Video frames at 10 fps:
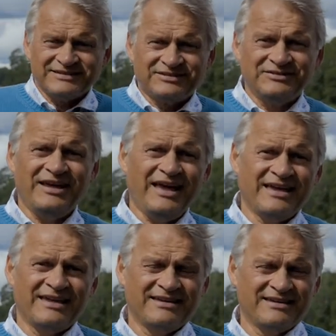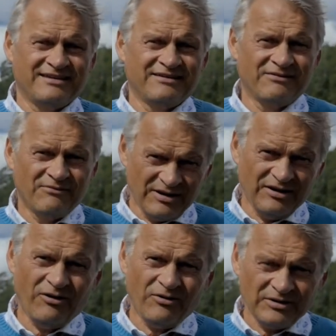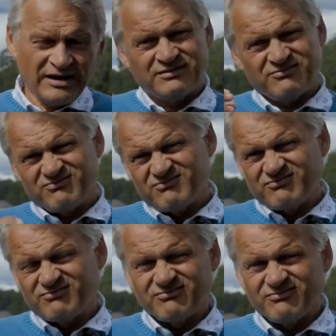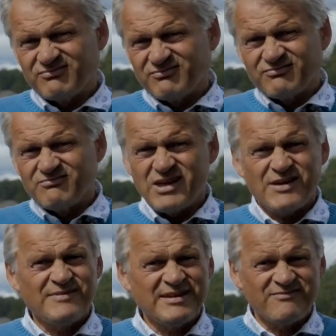Today, we know that maybe